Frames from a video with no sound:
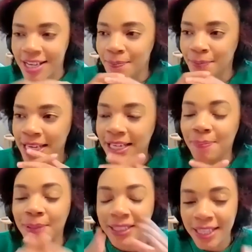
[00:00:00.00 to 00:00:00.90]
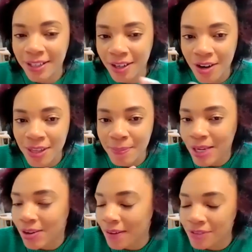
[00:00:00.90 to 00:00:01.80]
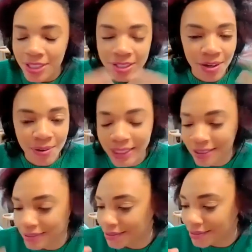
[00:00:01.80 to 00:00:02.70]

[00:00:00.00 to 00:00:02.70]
being a beginner are they better off just going